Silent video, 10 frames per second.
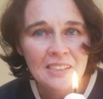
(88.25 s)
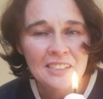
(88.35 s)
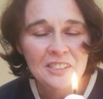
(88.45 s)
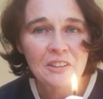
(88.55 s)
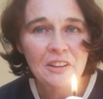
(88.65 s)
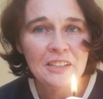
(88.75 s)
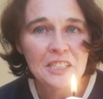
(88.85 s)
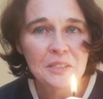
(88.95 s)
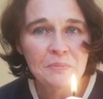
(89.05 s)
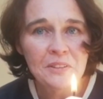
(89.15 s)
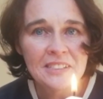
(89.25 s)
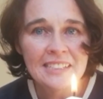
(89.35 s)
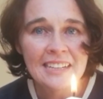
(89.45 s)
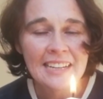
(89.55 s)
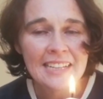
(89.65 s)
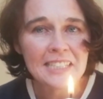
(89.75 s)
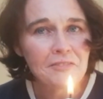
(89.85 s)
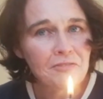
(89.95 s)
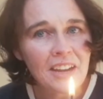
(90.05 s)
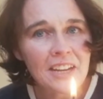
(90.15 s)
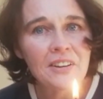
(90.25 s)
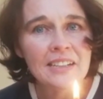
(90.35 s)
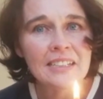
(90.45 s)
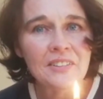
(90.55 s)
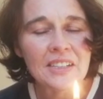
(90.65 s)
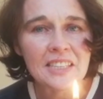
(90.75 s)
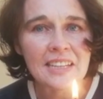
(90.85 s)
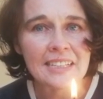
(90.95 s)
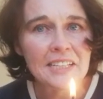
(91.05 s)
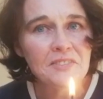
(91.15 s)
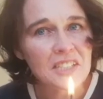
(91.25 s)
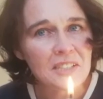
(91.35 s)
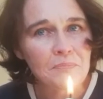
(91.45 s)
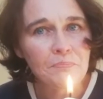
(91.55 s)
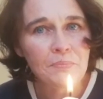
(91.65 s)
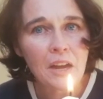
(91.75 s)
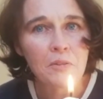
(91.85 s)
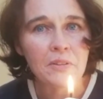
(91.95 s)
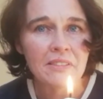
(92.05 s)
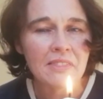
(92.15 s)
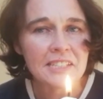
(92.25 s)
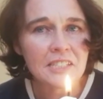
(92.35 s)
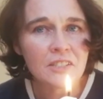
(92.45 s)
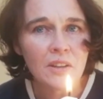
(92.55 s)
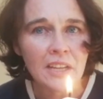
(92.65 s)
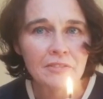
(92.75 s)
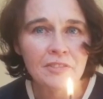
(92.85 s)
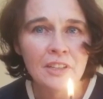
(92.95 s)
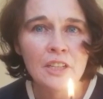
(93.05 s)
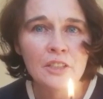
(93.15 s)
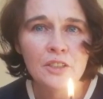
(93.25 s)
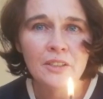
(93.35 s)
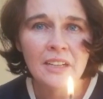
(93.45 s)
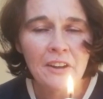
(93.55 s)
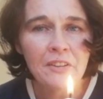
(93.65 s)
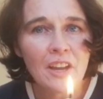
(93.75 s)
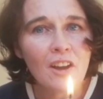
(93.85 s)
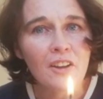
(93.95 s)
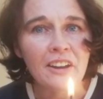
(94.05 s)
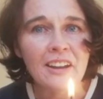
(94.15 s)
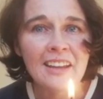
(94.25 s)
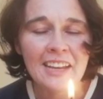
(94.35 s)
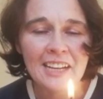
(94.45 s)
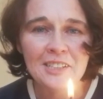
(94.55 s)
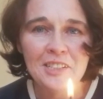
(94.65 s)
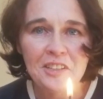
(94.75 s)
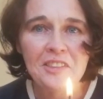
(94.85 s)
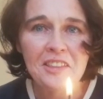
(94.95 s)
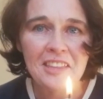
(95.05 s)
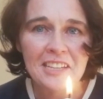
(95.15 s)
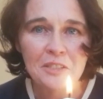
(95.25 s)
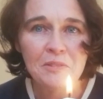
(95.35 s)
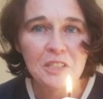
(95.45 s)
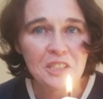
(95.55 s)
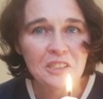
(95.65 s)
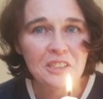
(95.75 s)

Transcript: So Holy Spirit is the fire under us that gives us the power and the strength to carry on and do the things we should